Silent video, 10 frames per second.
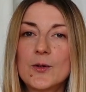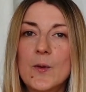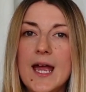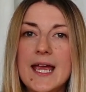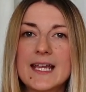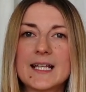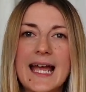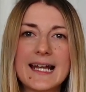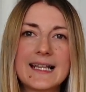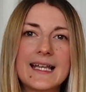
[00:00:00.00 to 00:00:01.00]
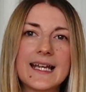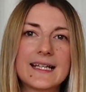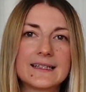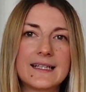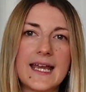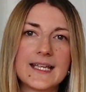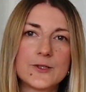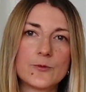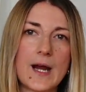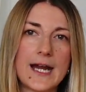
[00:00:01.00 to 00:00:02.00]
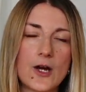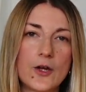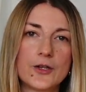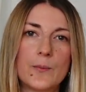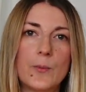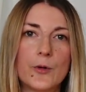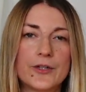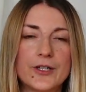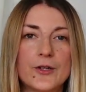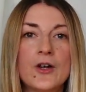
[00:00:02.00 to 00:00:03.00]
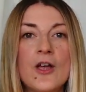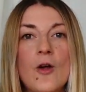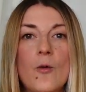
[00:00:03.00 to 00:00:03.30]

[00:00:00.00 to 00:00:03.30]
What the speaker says: the way. It kind of like lays right on the border